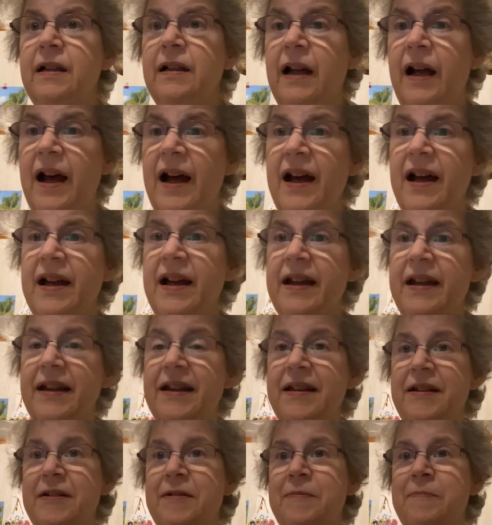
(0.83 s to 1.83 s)

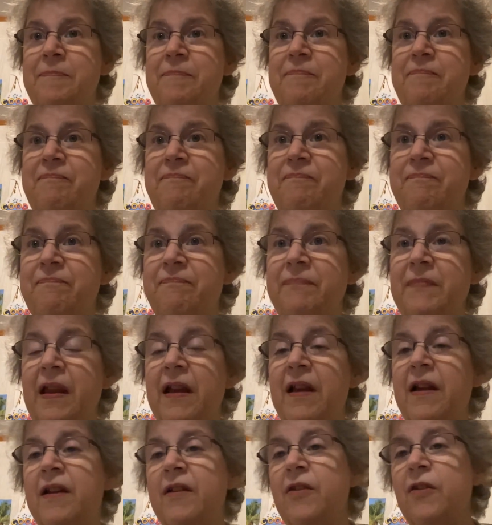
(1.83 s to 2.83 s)
Hi,
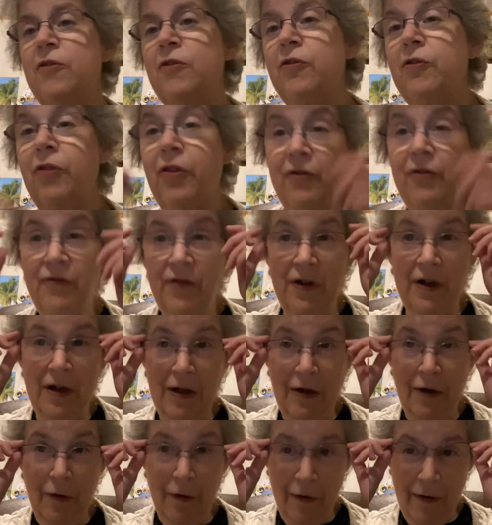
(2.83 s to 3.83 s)
this is the
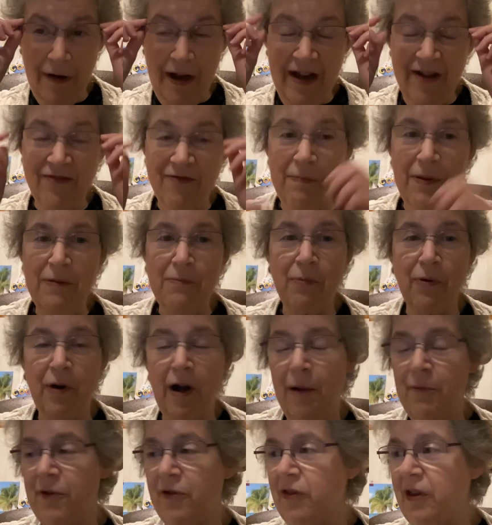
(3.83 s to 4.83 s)
video I've been
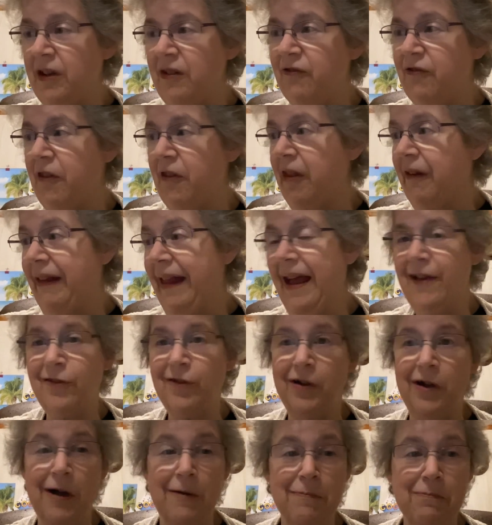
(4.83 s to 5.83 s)
promising for the
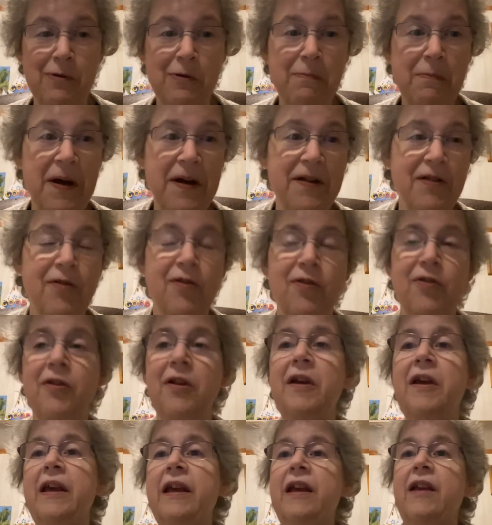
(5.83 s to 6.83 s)
last couple of months.
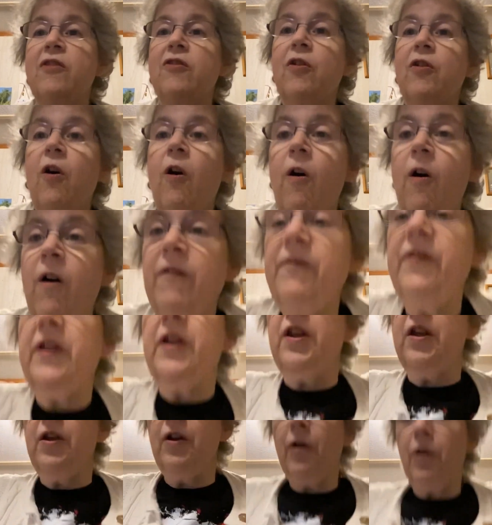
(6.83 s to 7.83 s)
It's a haul
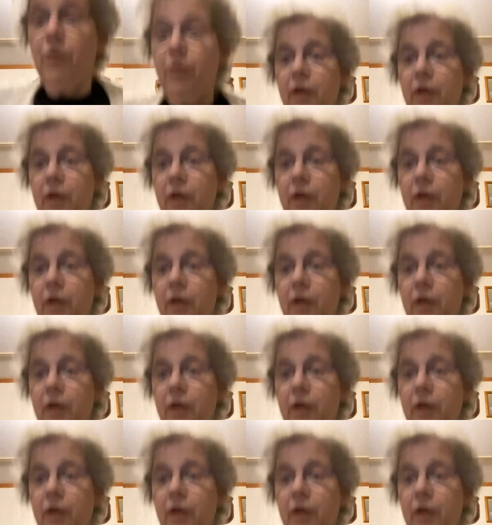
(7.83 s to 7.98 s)
video,